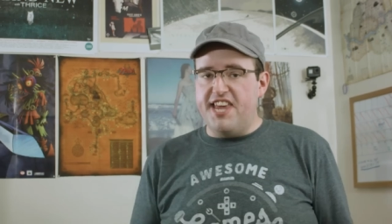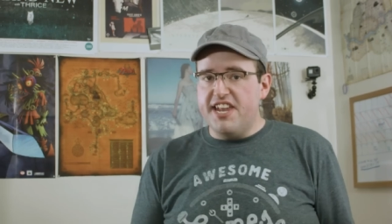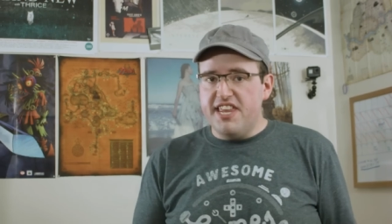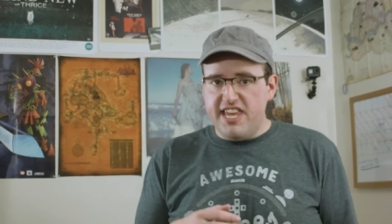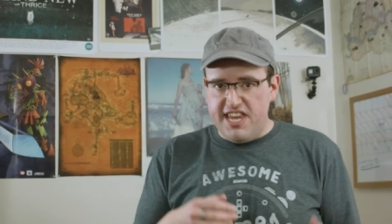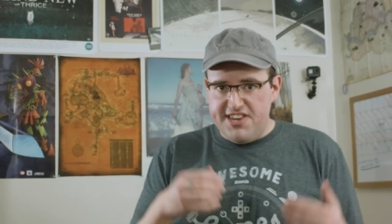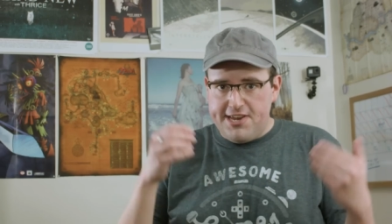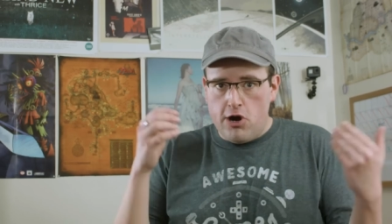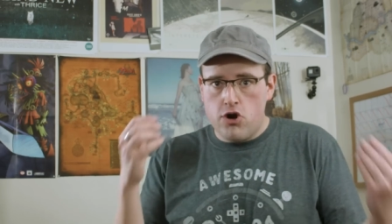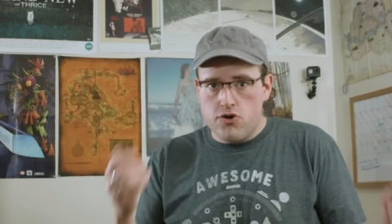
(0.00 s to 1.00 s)
Dany is
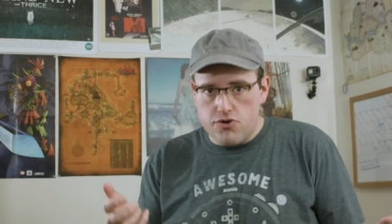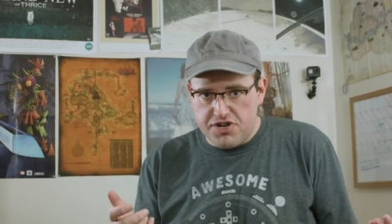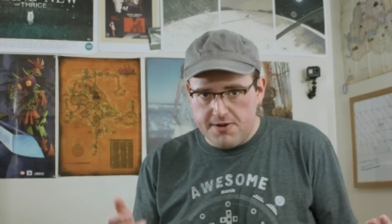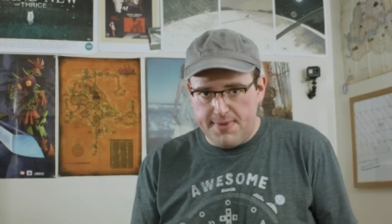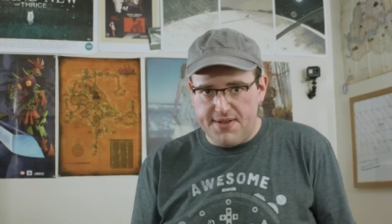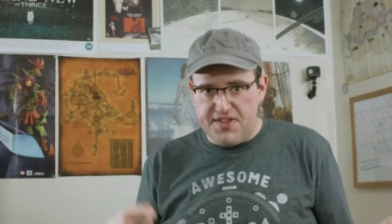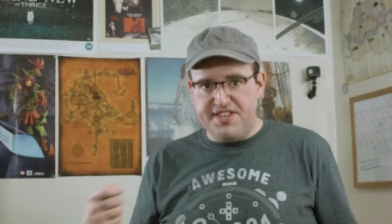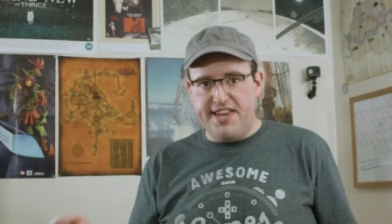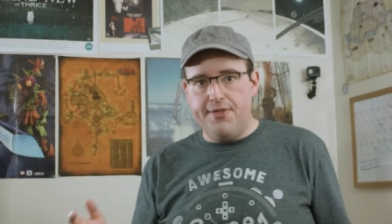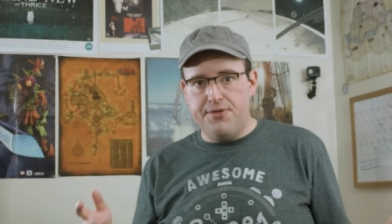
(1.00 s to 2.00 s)
hurt by the
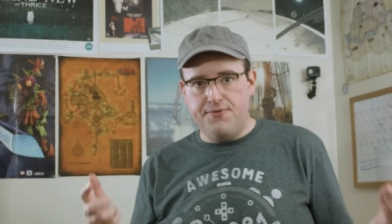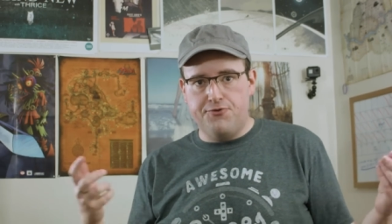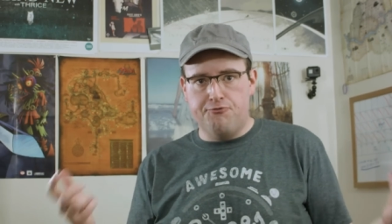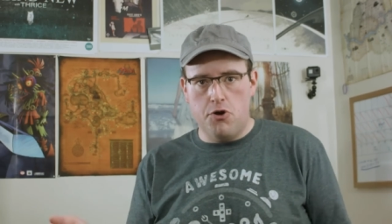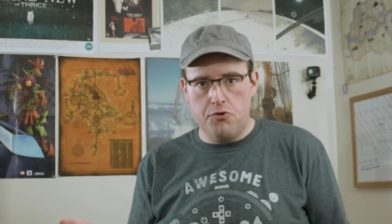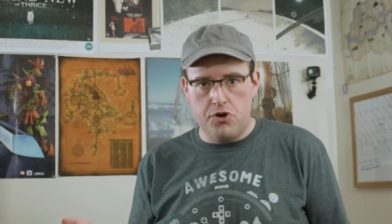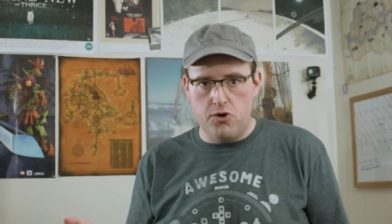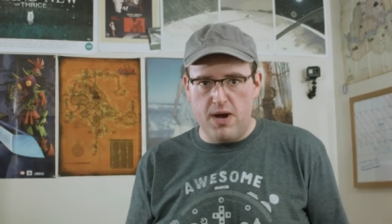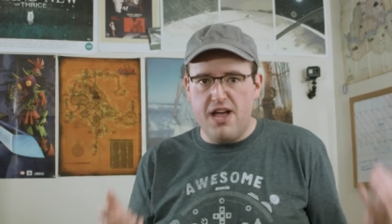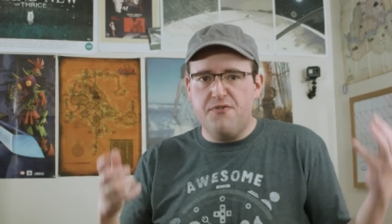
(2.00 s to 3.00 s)
death of
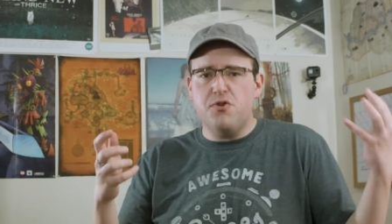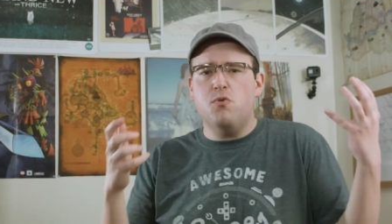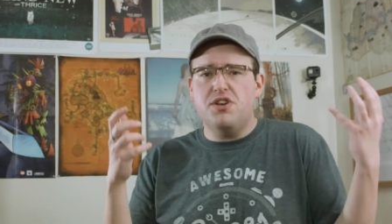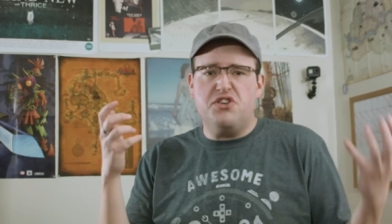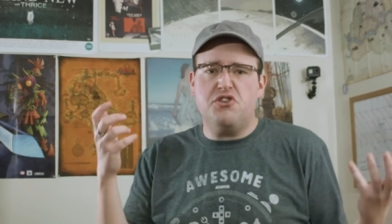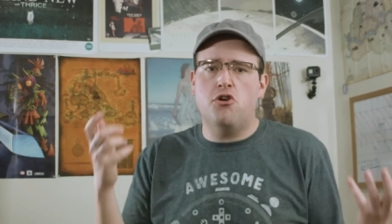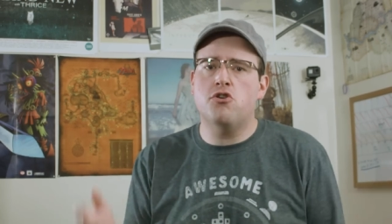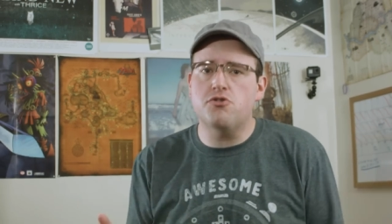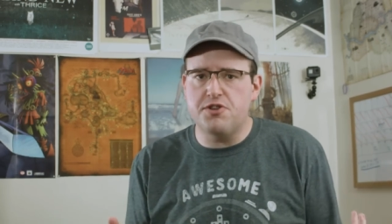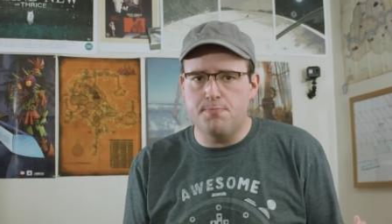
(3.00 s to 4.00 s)
Drogo. Everyone is
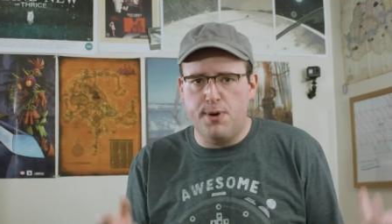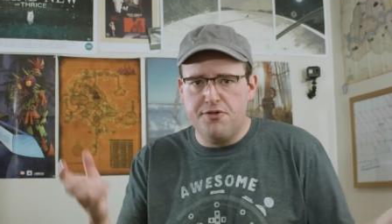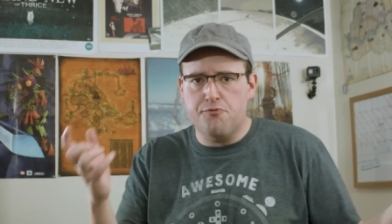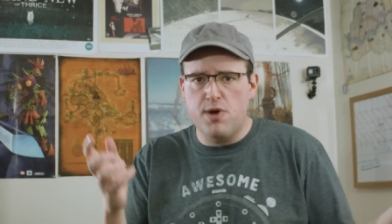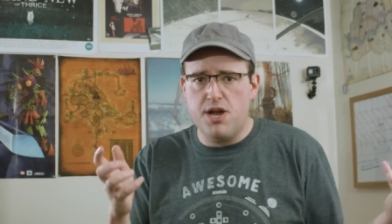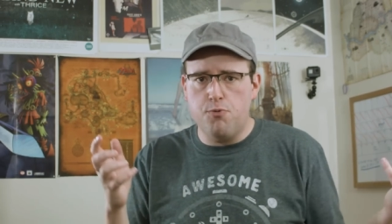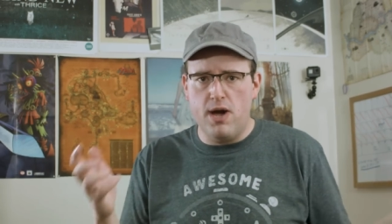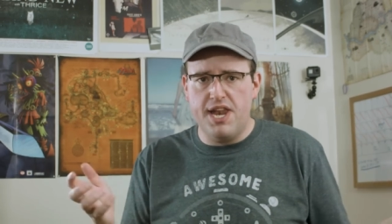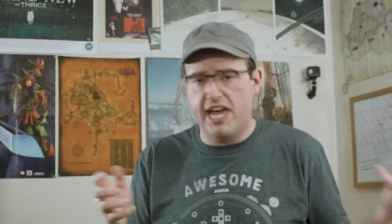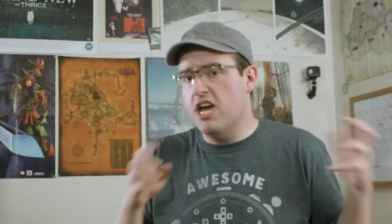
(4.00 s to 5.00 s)
hurt by the Red
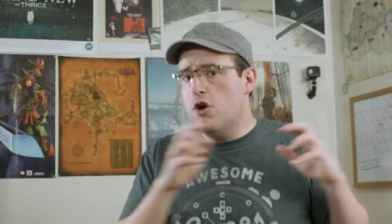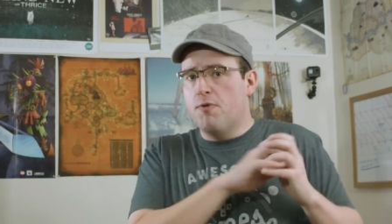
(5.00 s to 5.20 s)
Wedding.